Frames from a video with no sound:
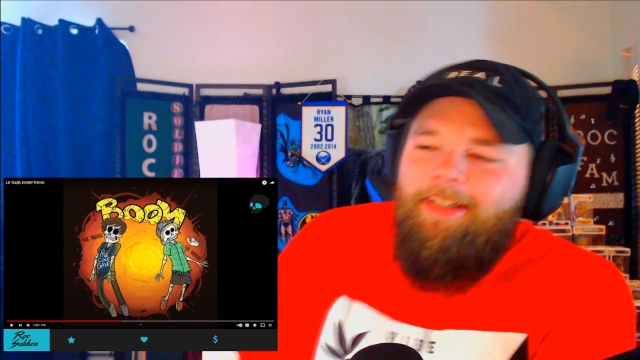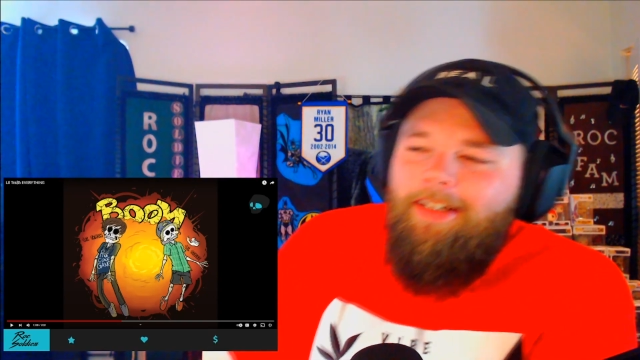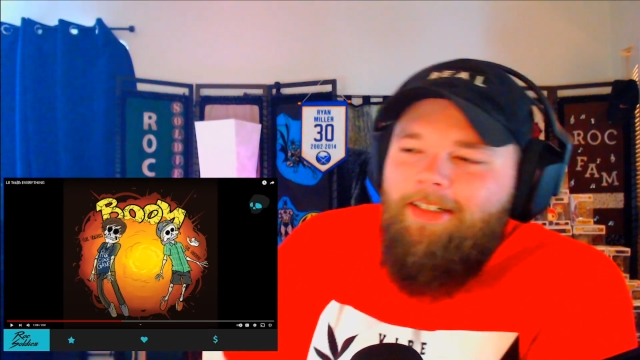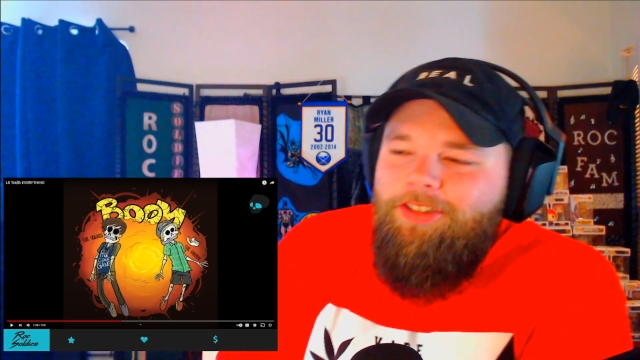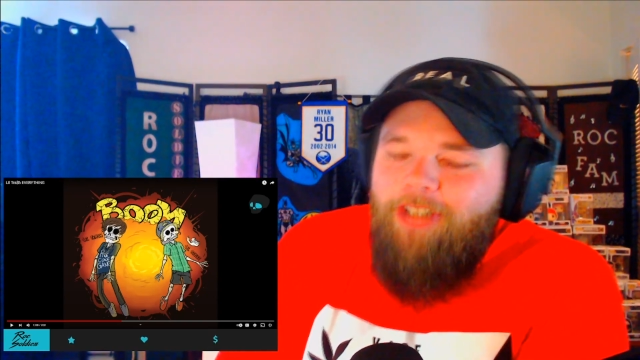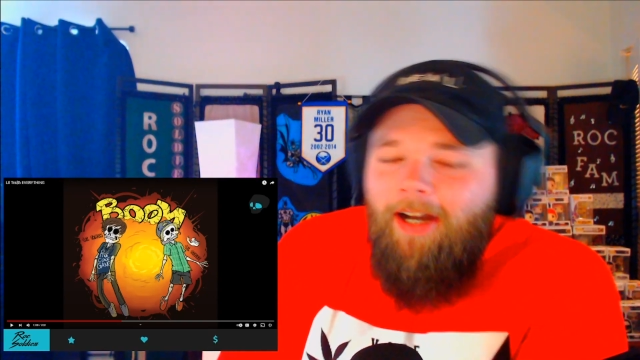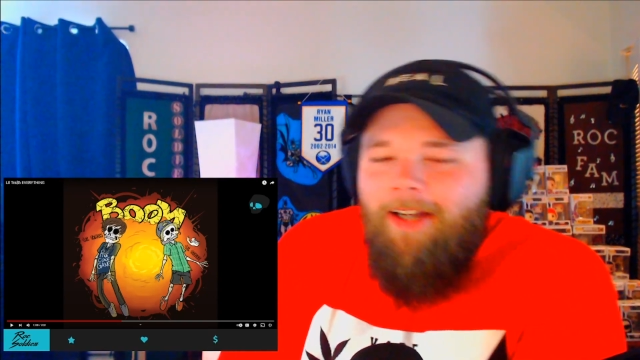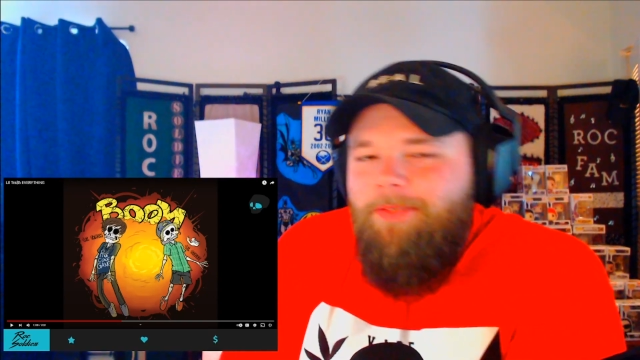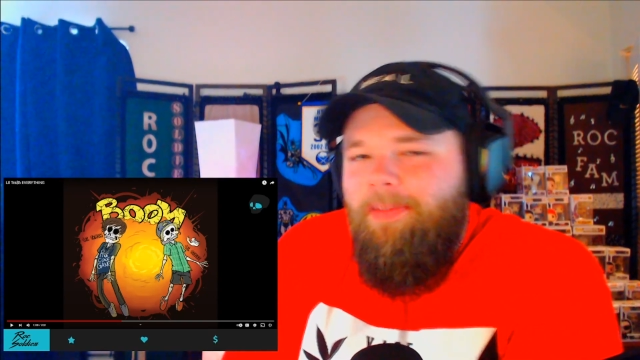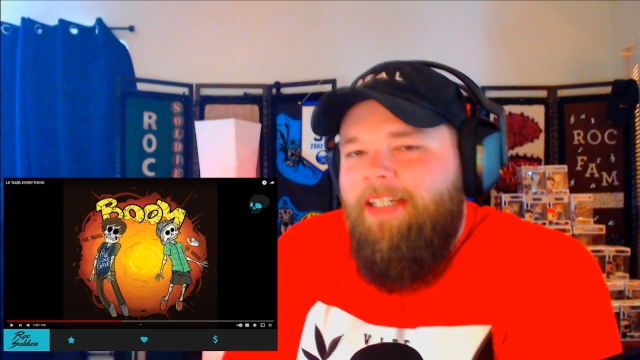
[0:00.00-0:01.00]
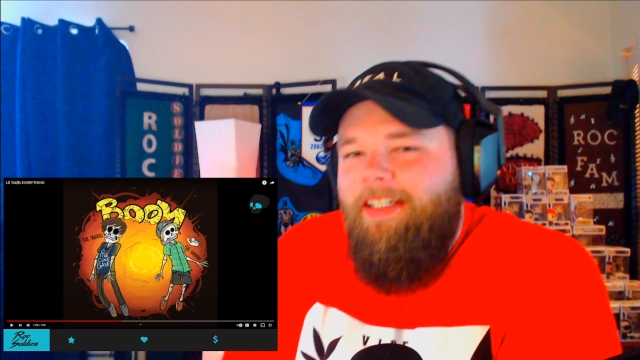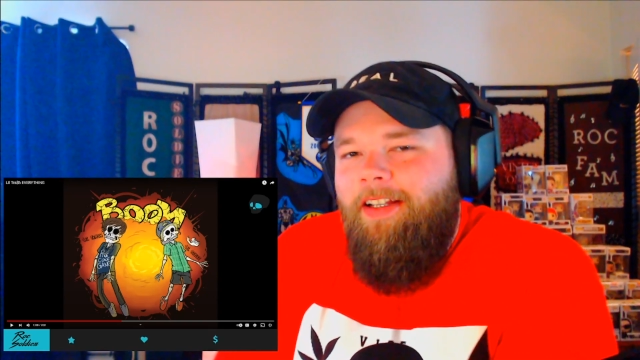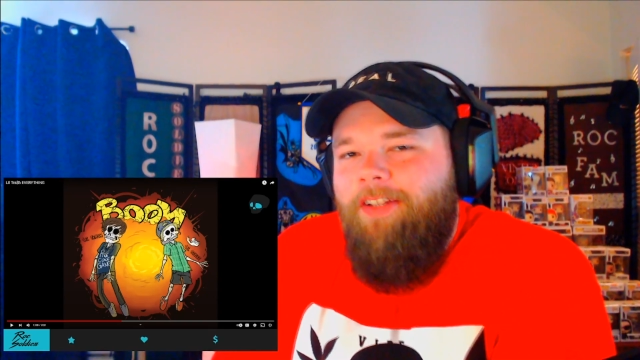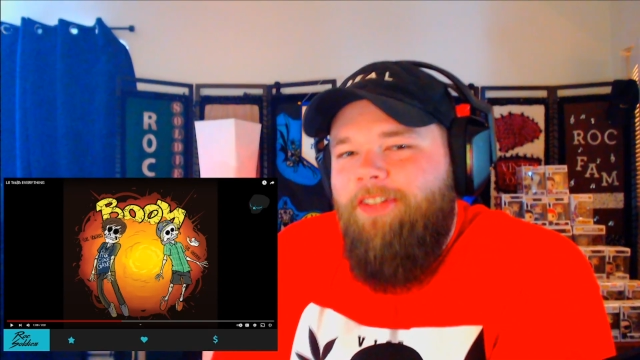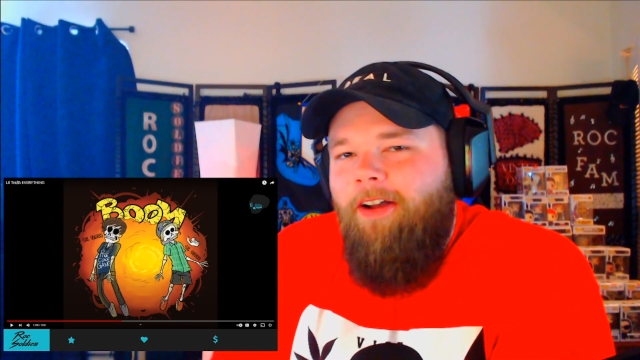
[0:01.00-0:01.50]
Josh making
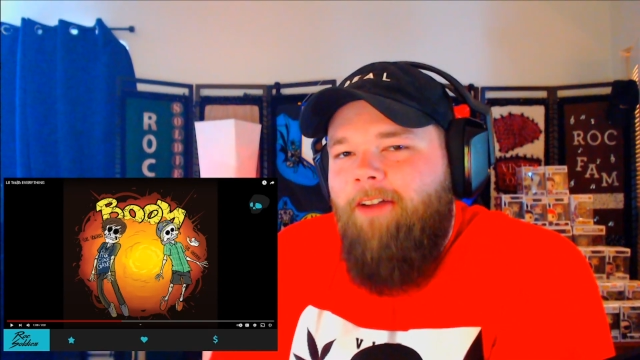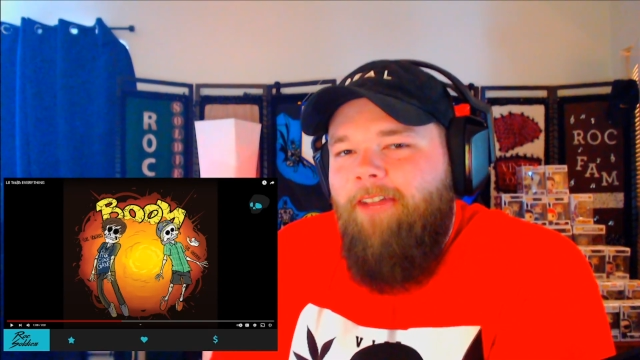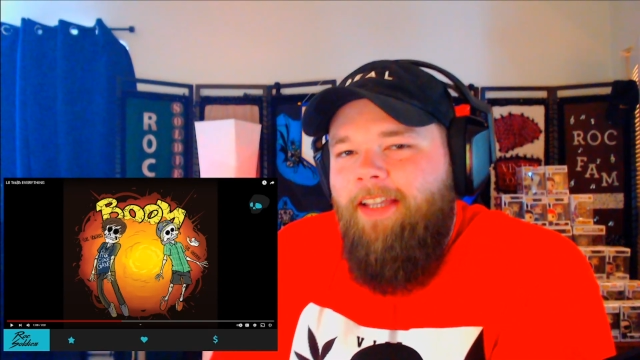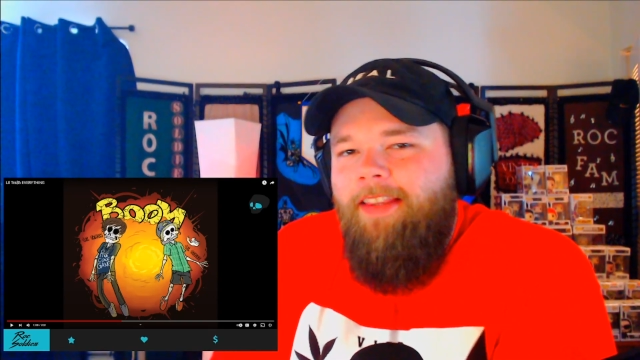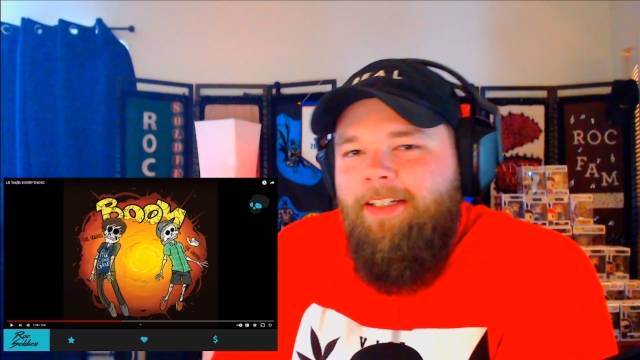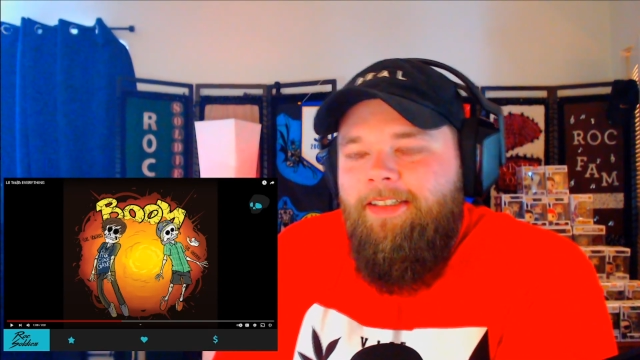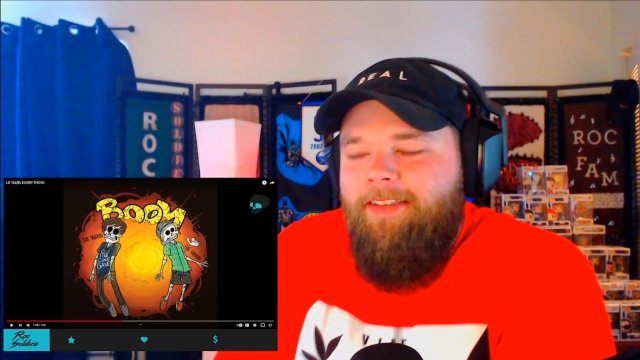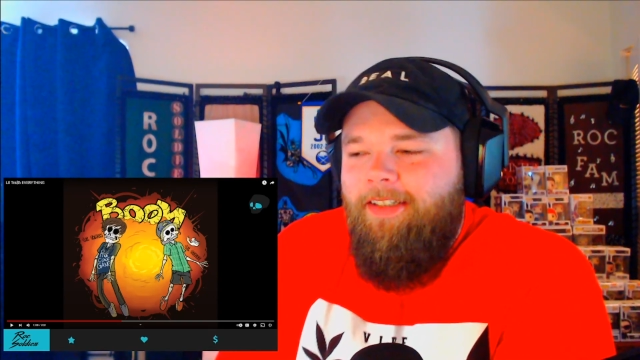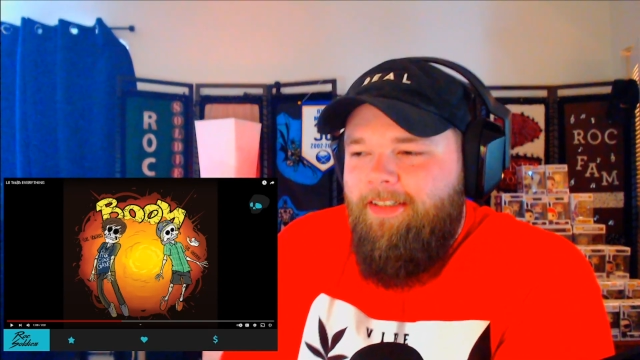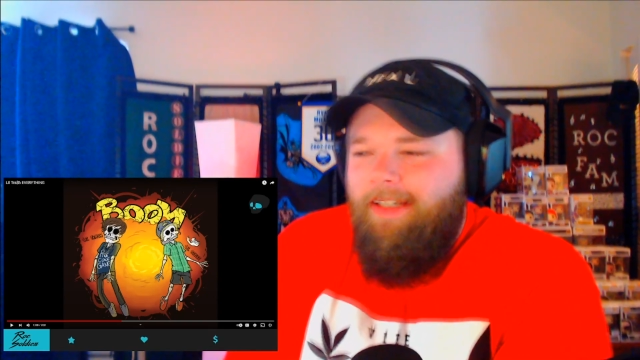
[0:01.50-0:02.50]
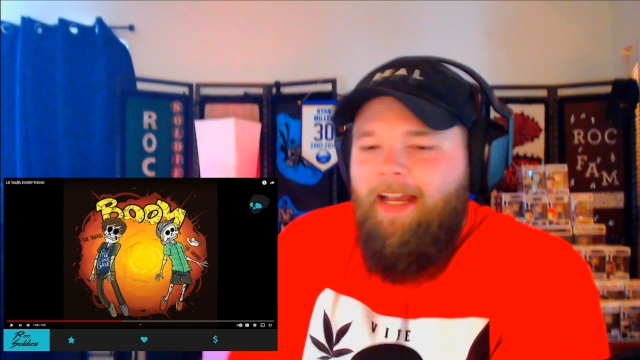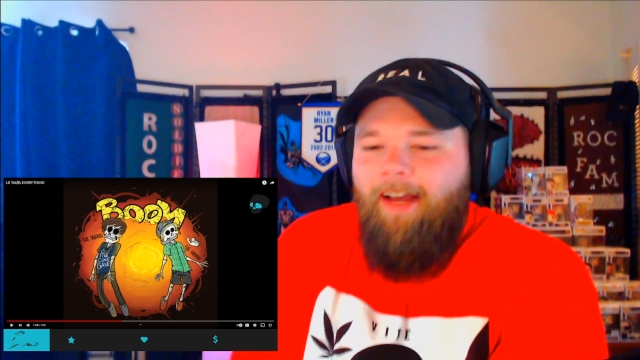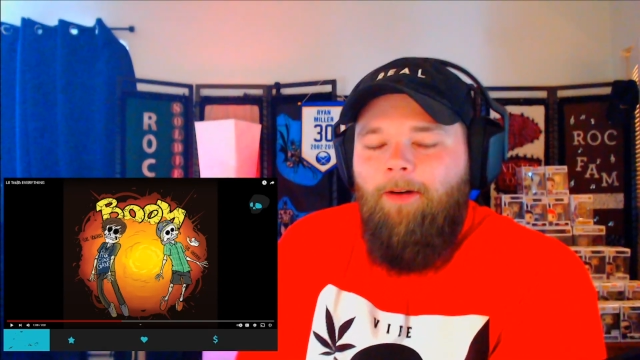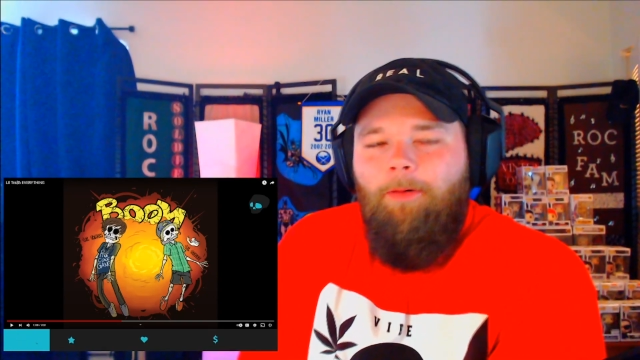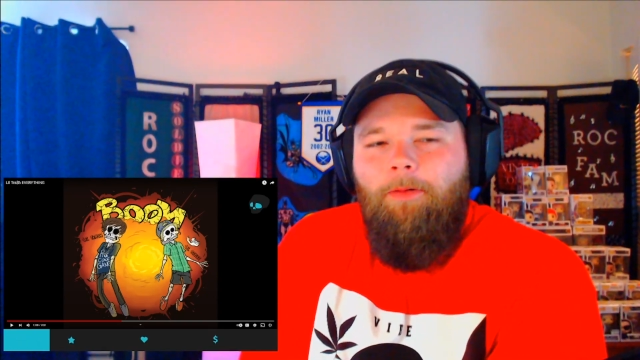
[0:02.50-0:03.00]
a song like this
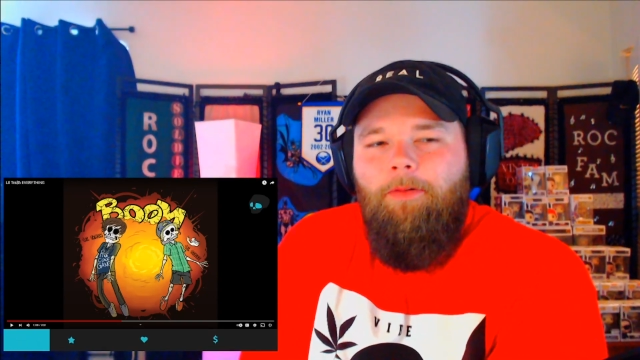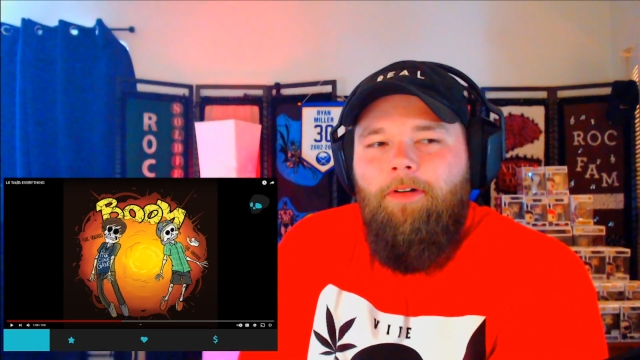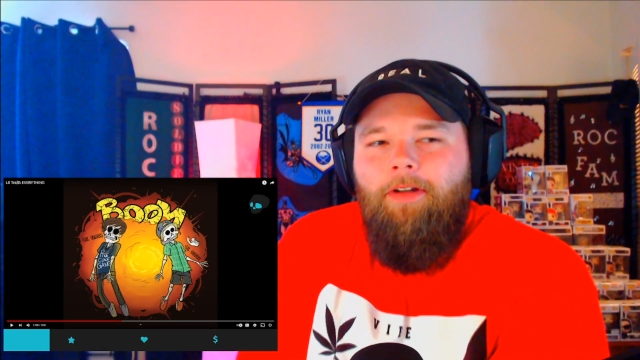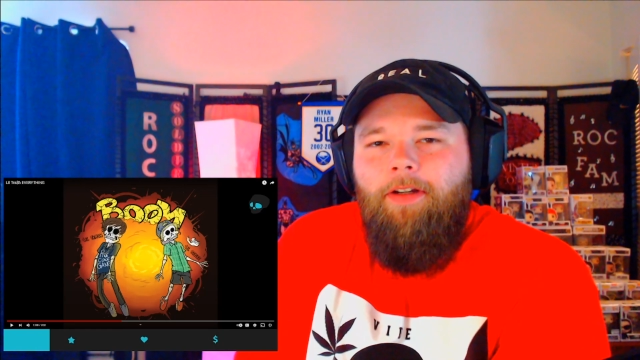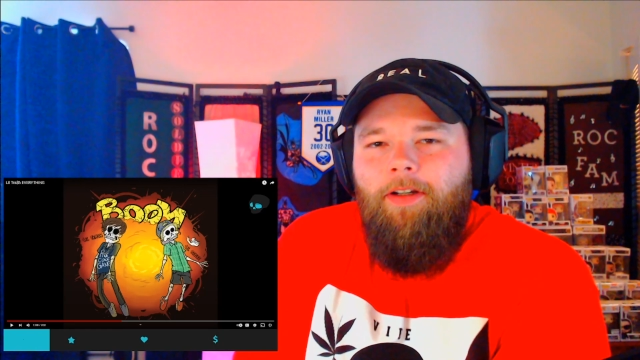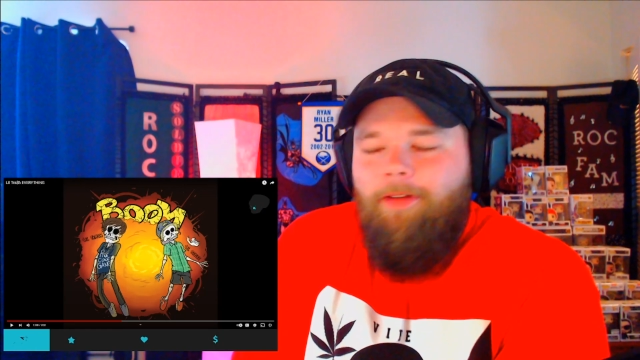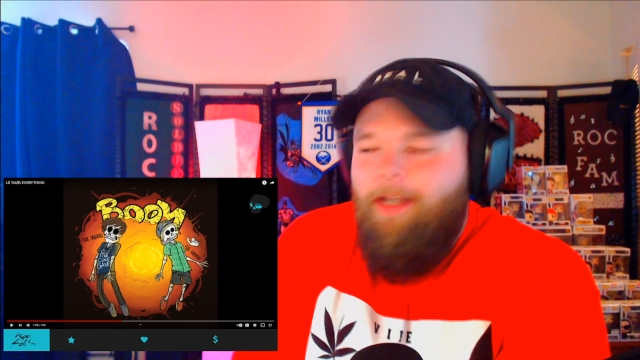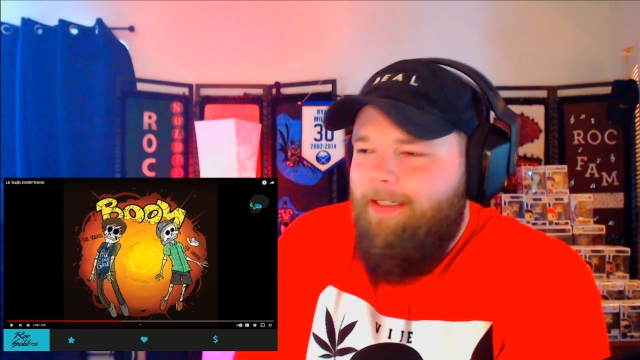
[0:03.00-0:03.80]
now, right?